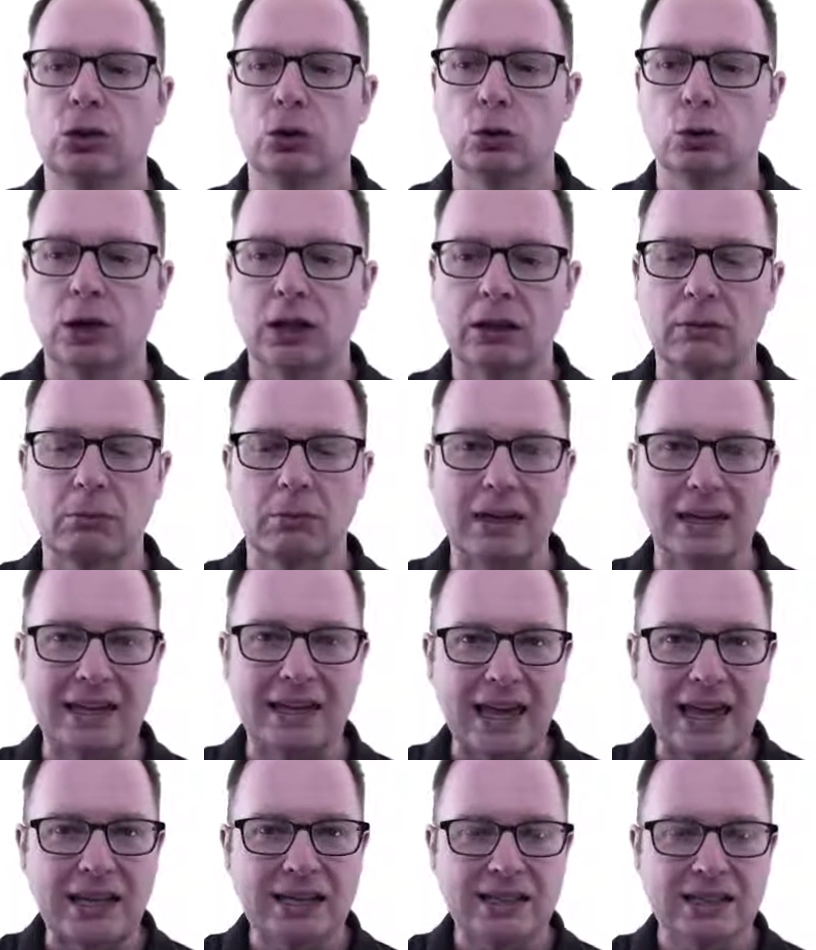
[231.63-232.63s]
you can
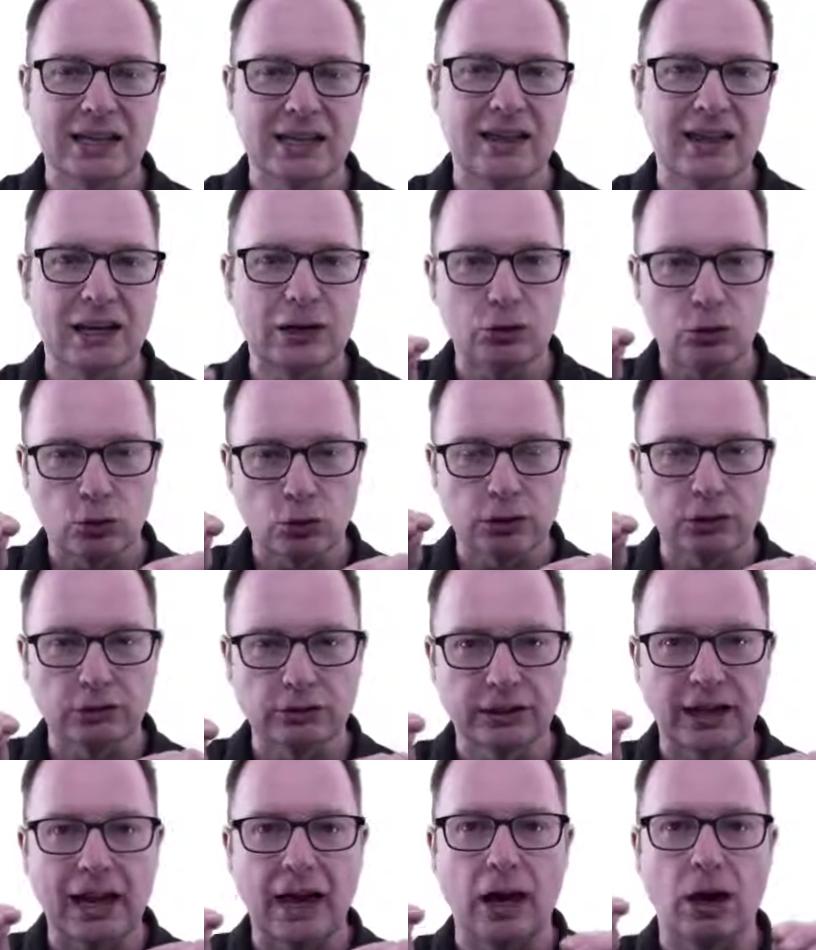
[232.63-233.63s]
begin to then
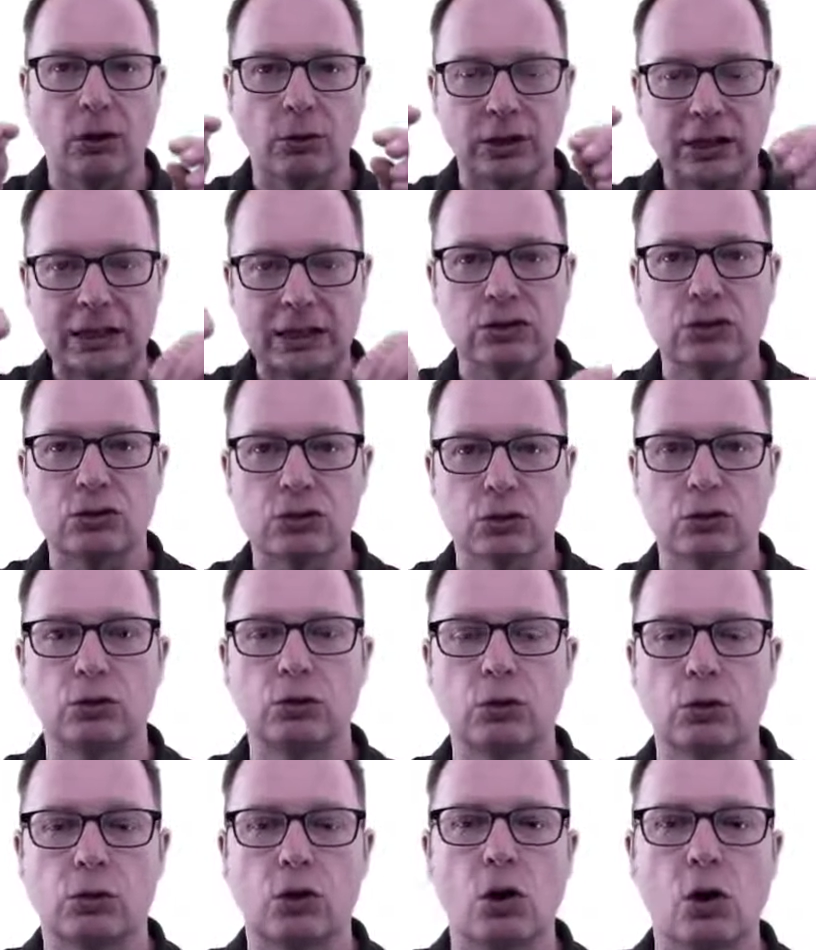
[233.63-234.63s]
drill down
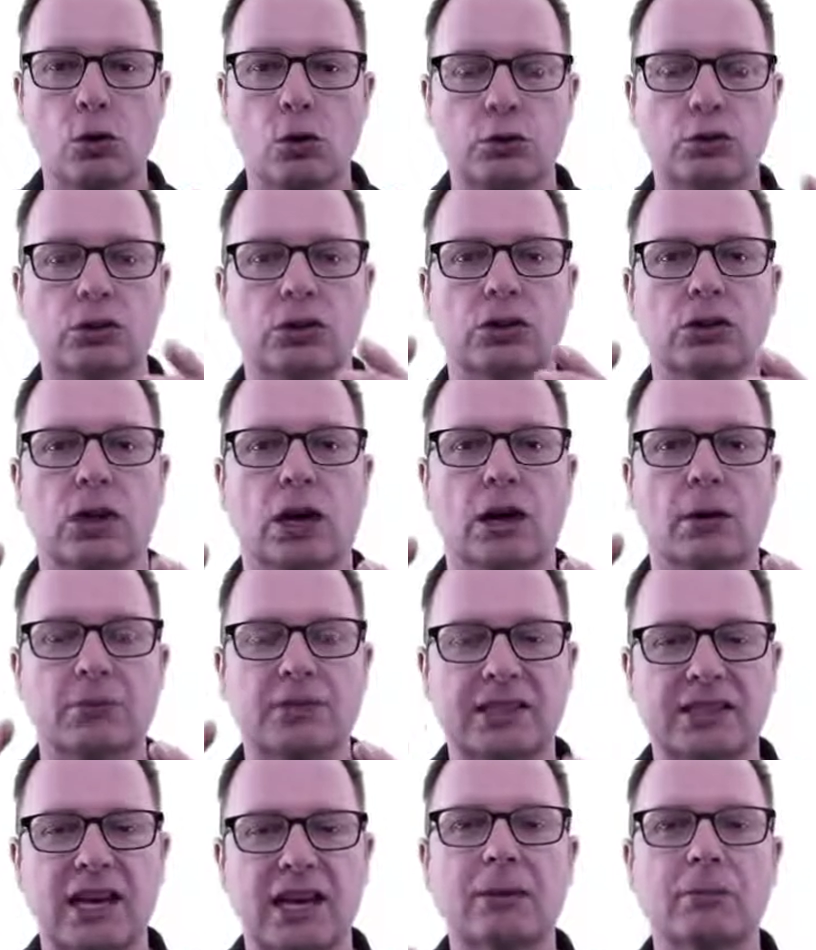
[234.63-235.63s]
into those
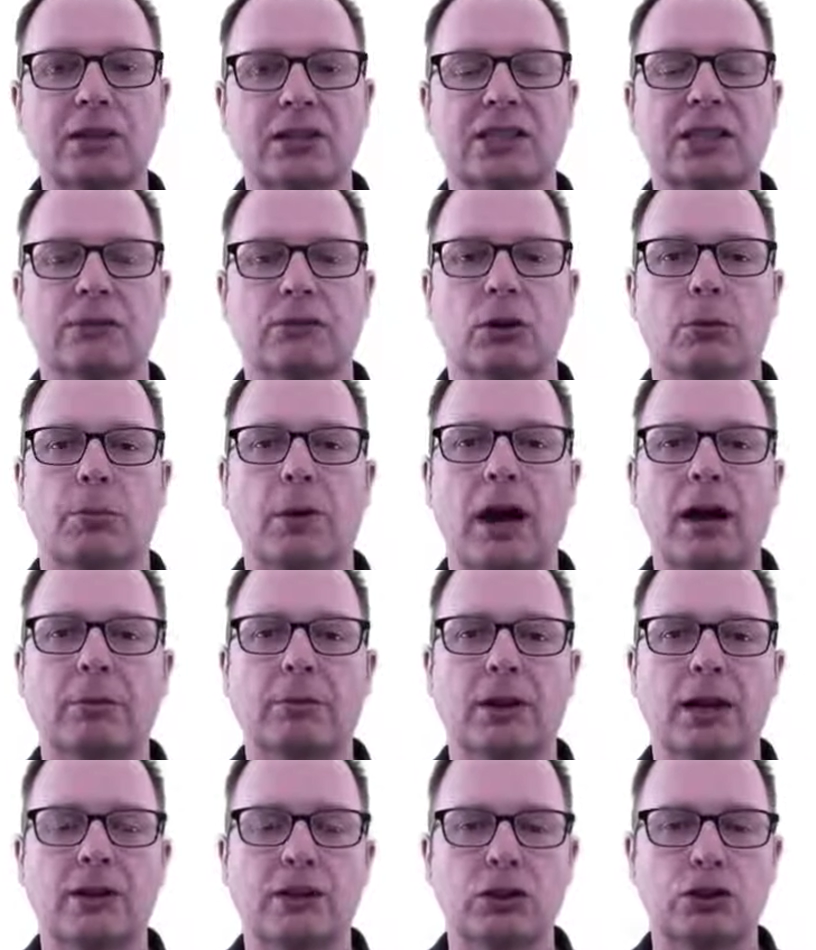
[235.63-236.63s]
segments of your
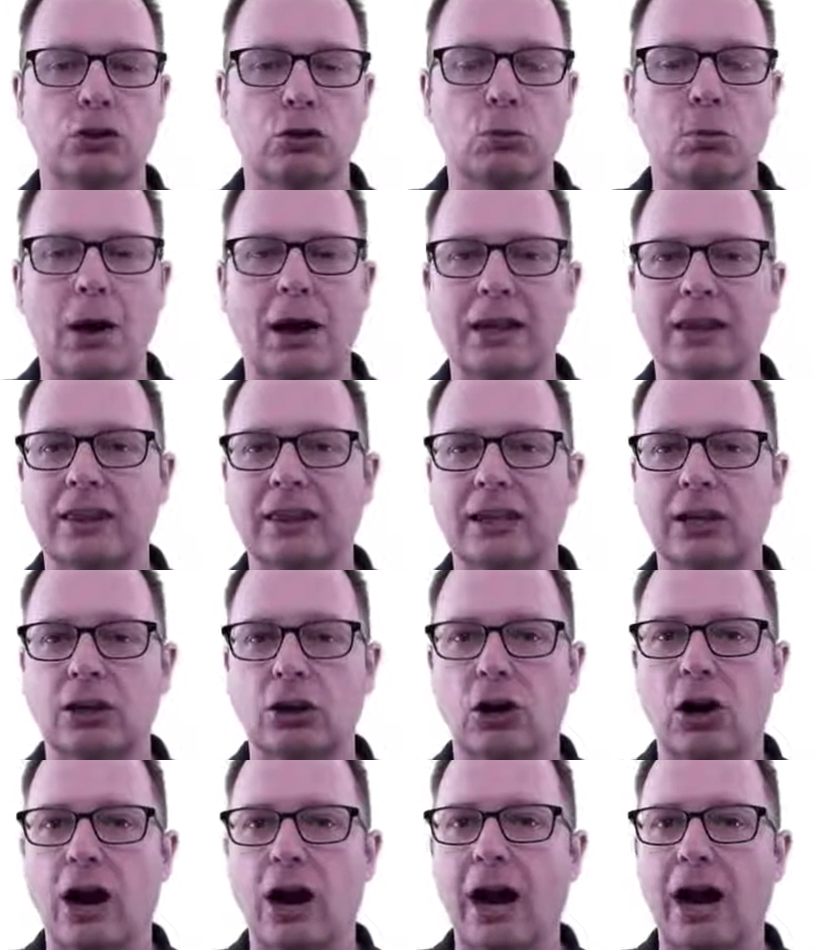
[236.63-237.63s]
pipeline that you might
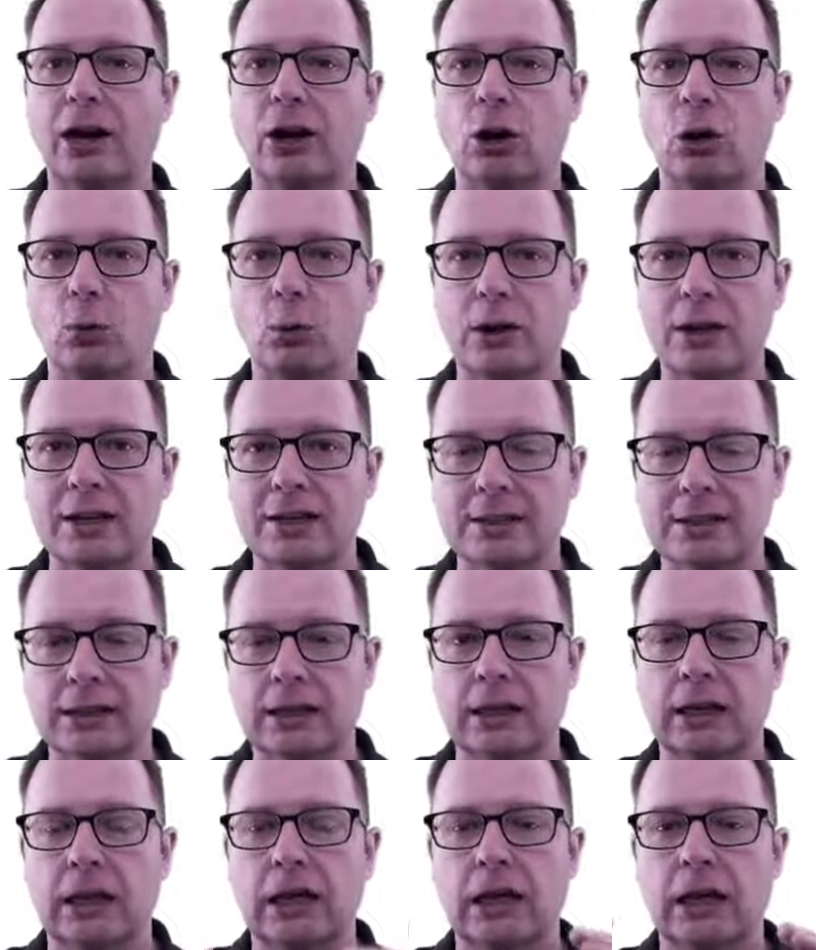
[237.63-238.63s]
think are higher
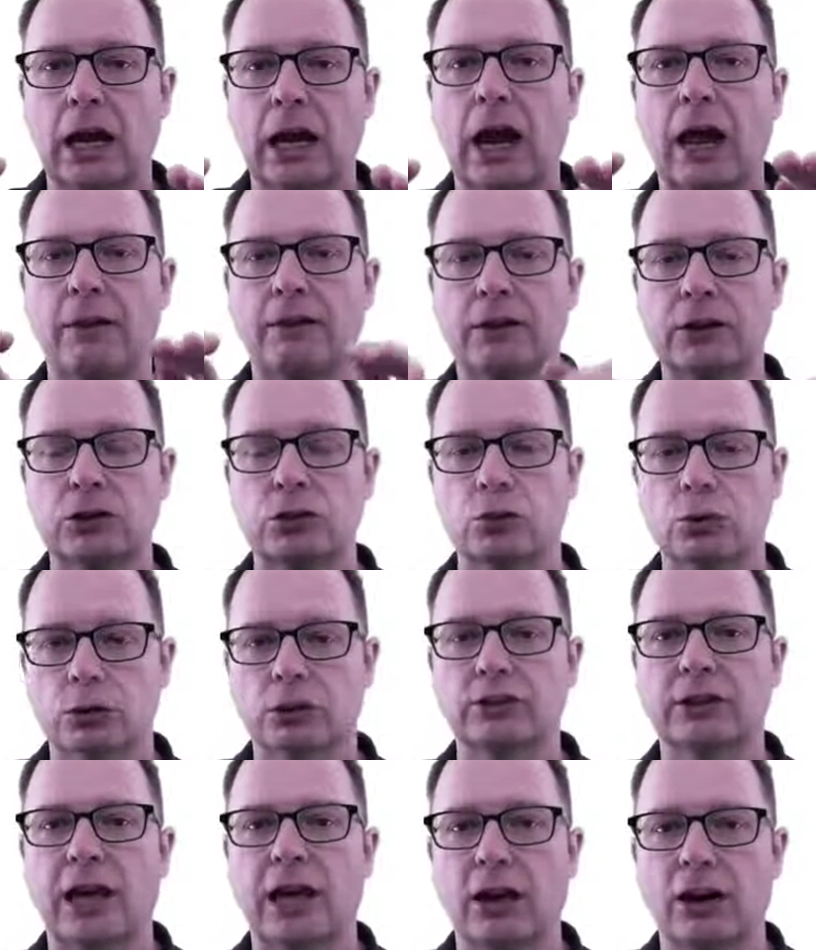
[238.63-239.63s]
risk, and then
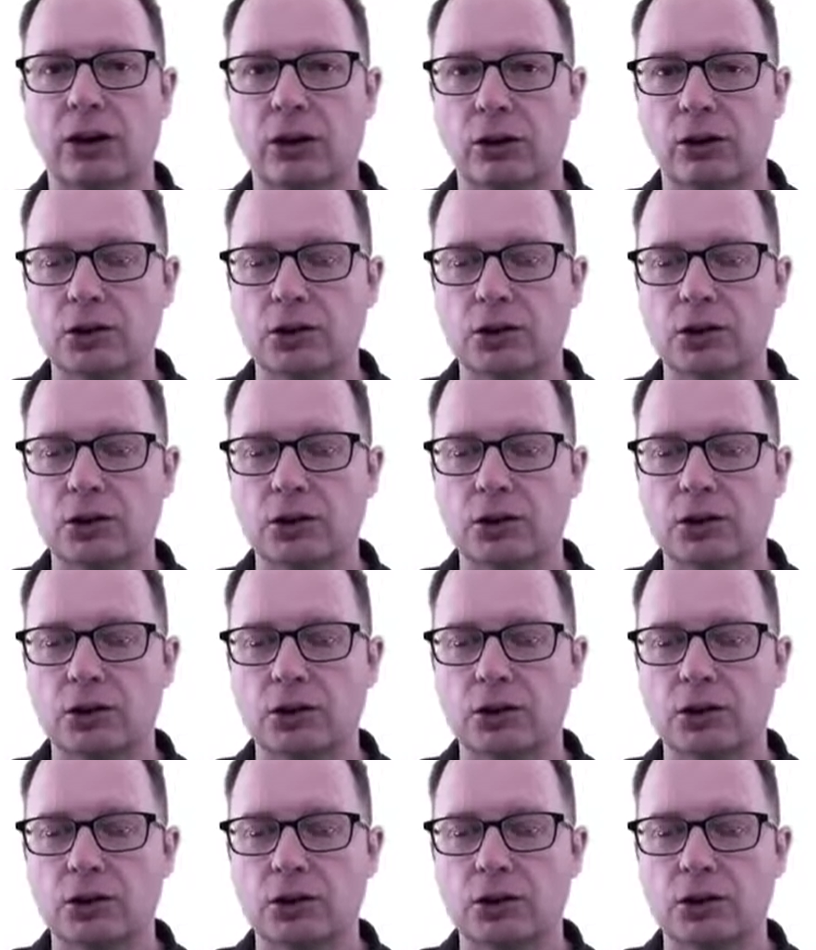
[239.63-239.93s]
drill down